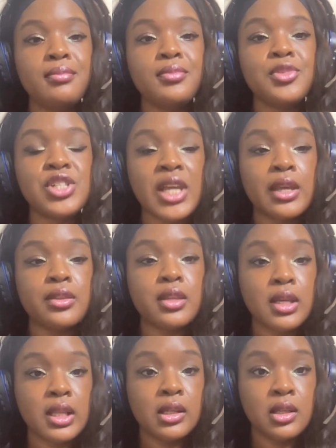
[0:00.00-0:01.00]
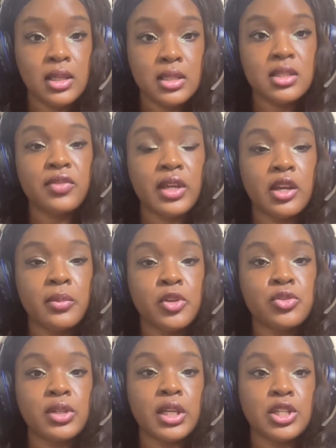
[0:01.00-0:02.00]
check the cleanliness of that
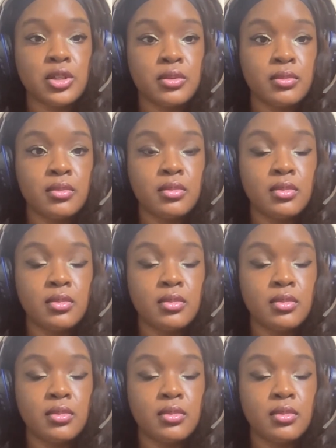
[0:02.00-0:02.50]
commercial kitchen.